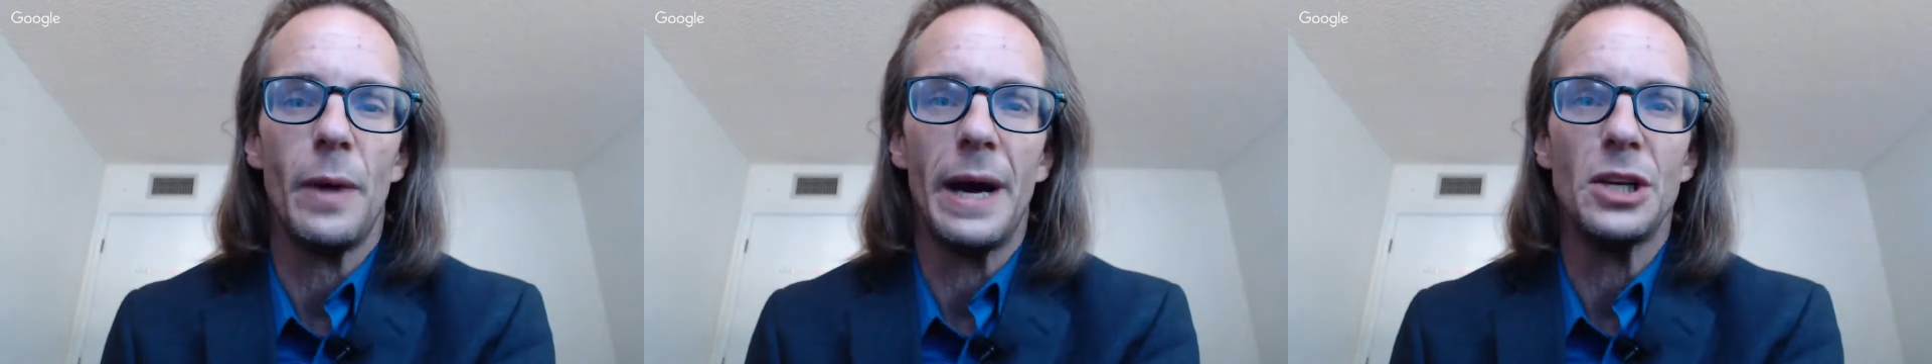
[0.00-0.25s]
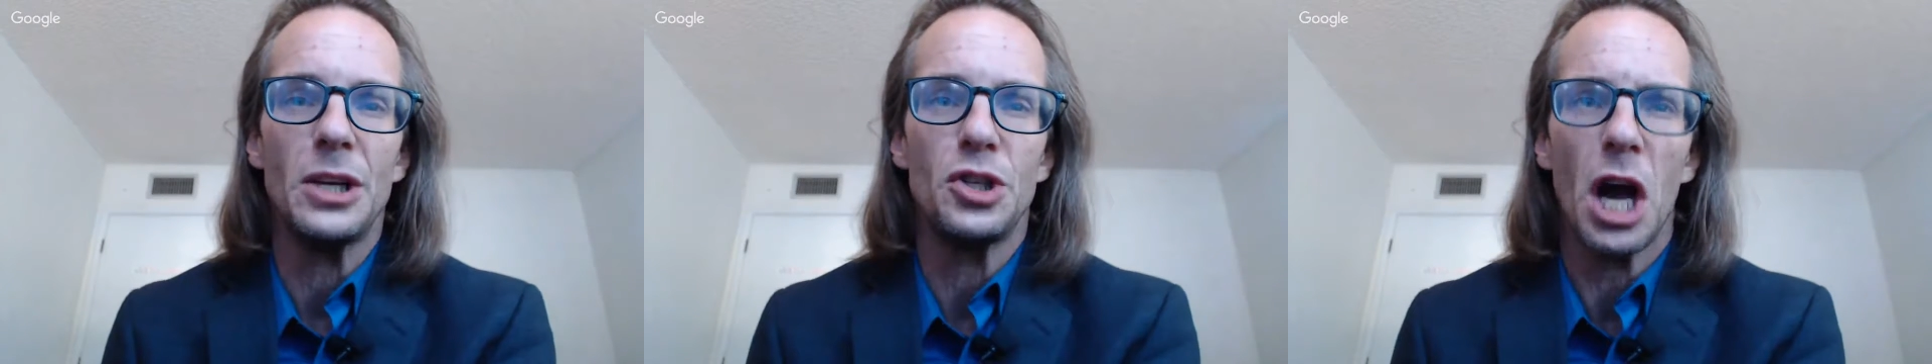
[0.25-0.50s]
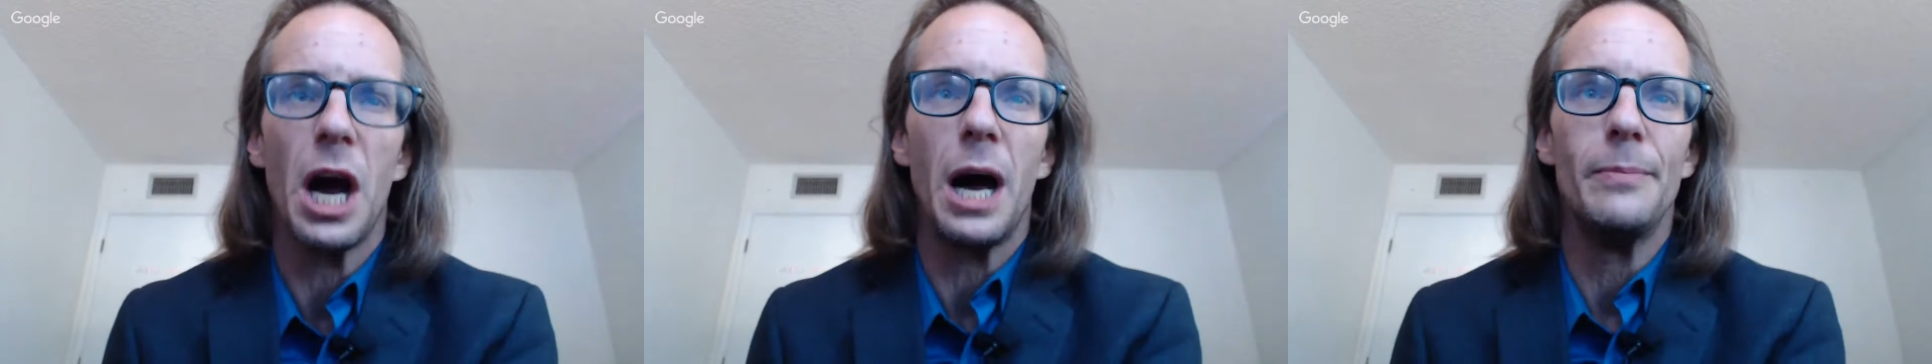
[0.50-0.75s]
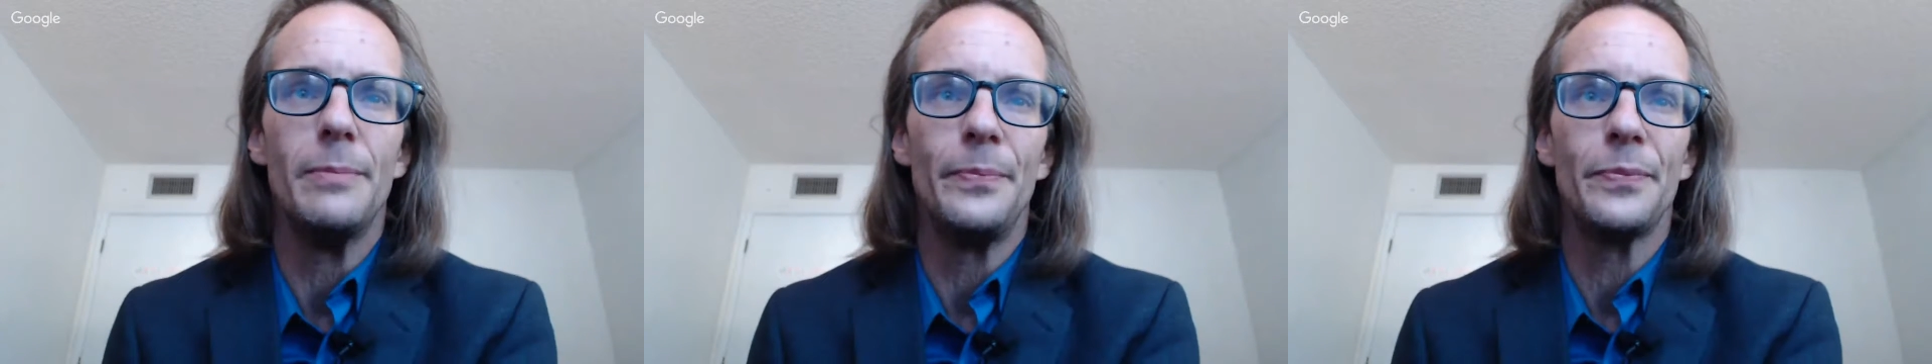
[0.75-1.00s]
my
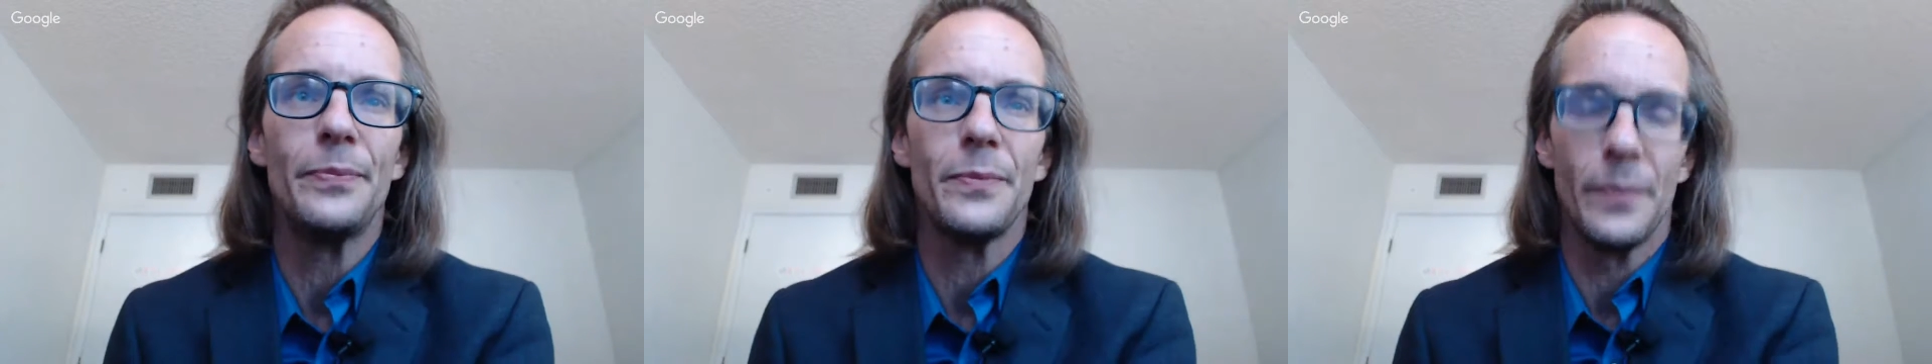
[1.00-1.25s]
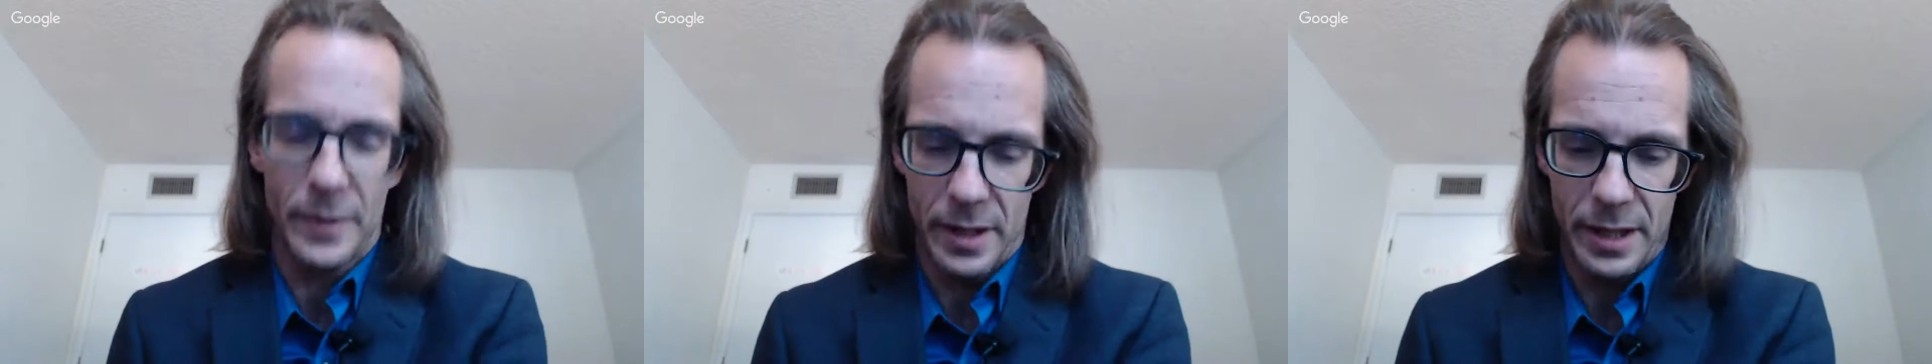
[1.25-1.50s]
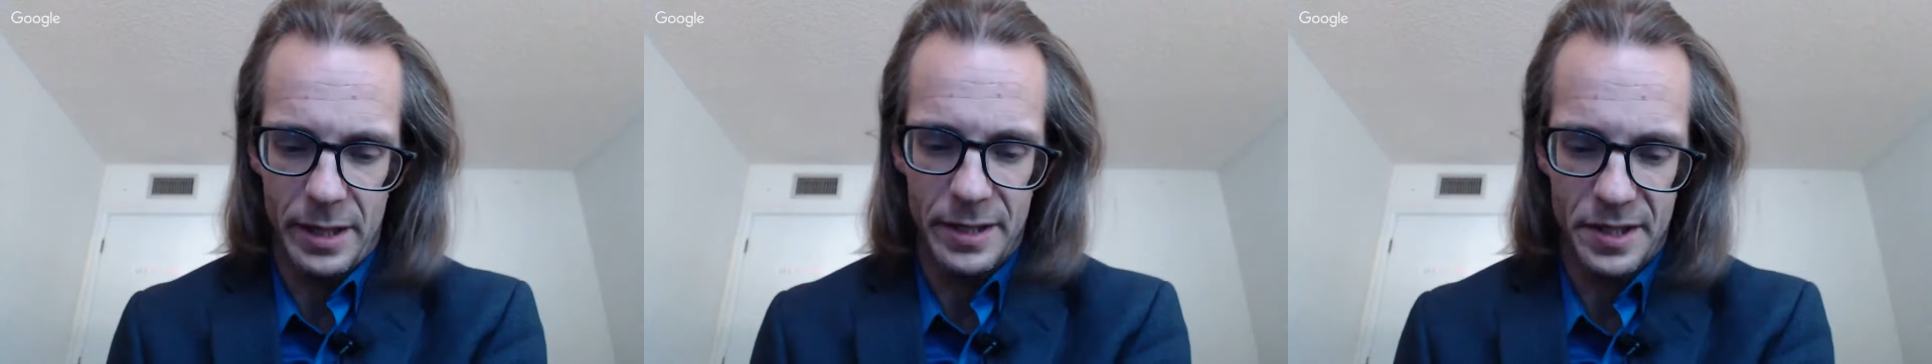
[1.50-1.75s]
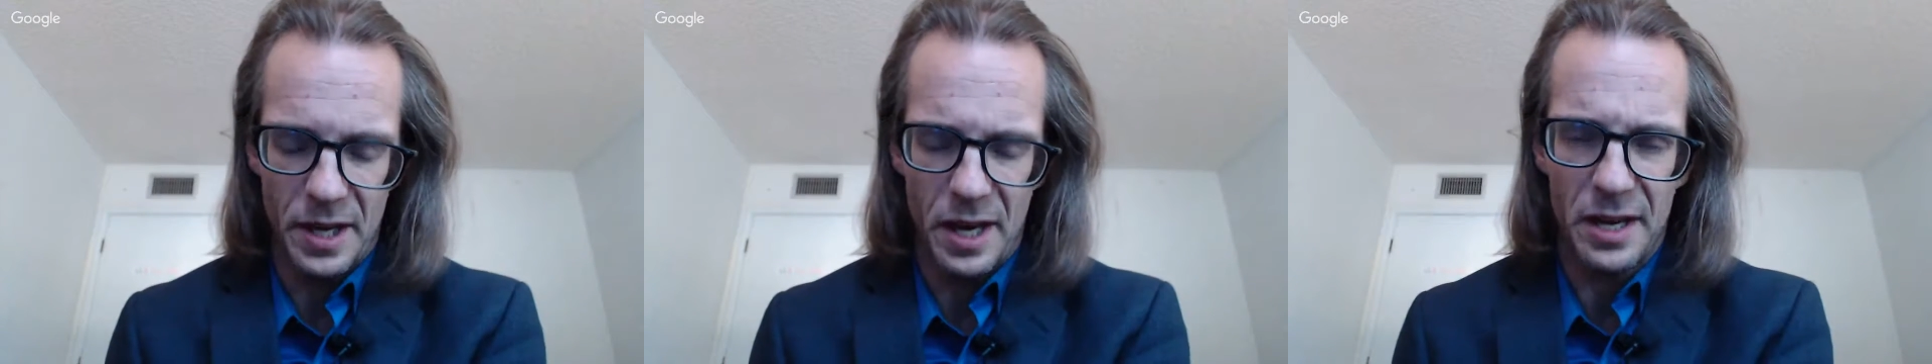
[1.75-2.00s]
job
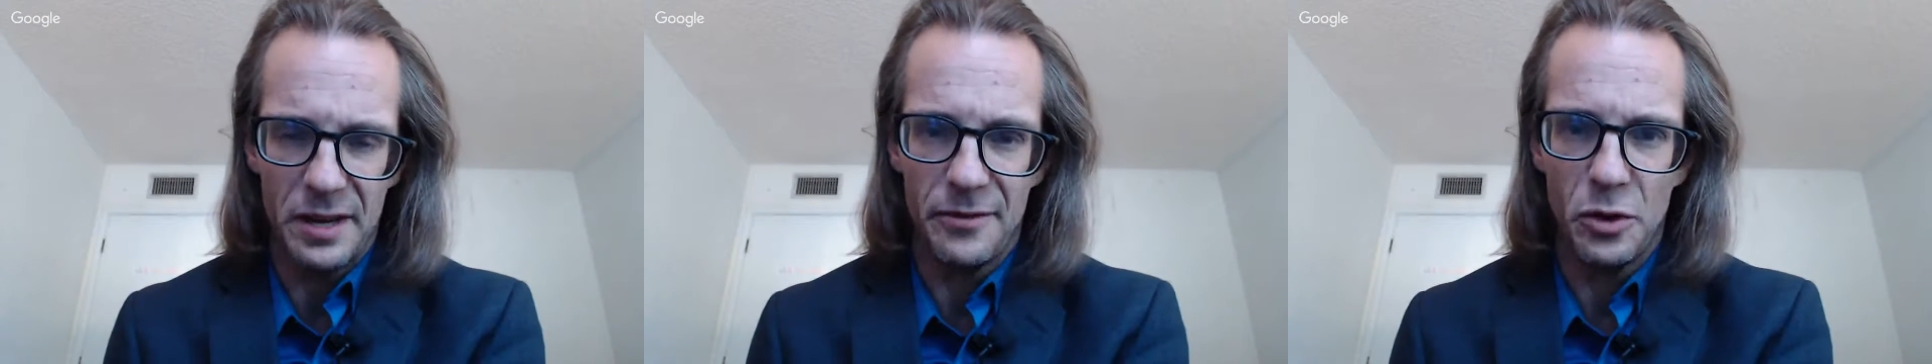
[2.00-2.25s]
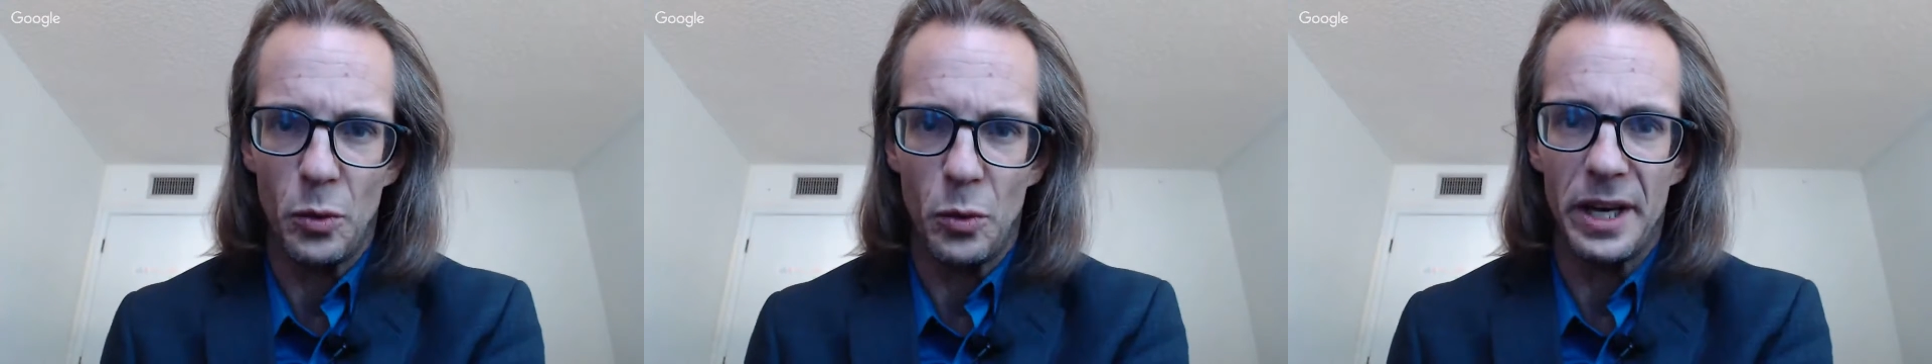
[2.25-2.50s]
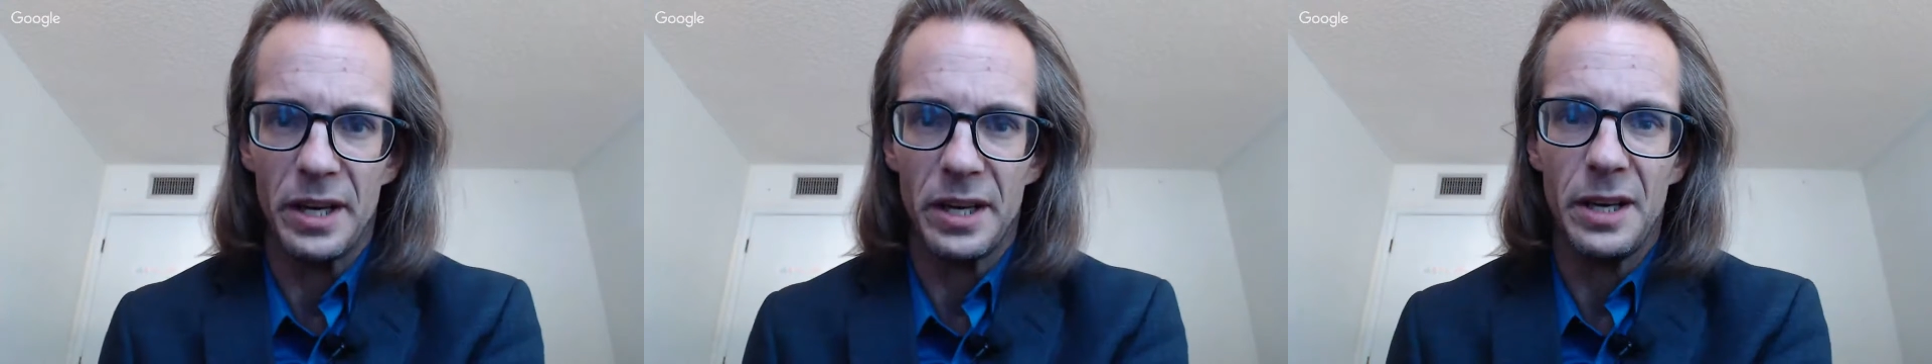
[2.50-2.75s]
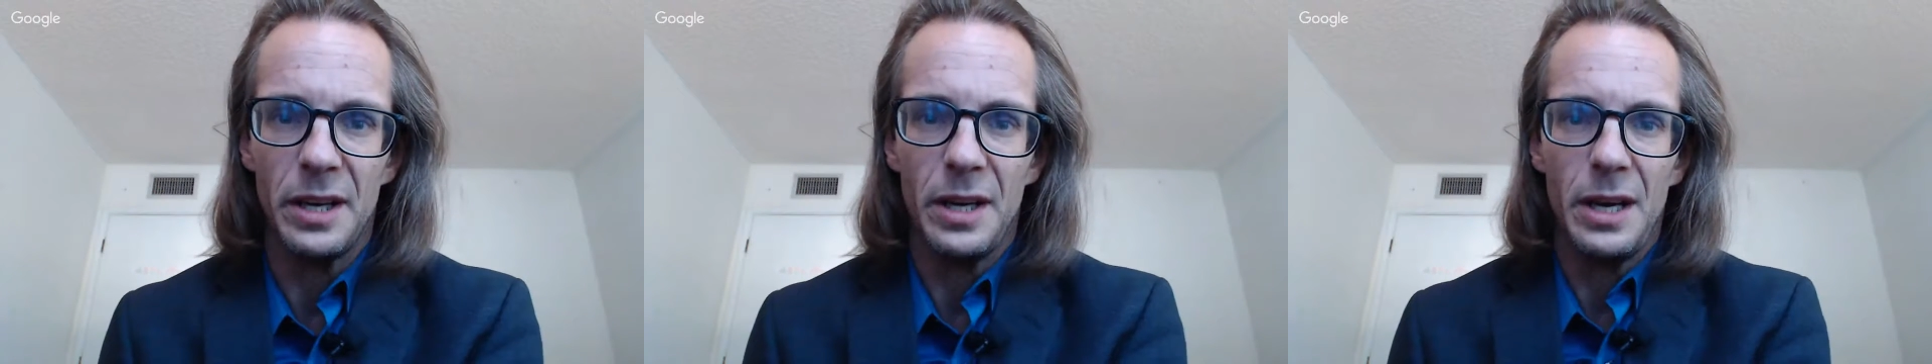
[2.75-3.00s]
is done for the week.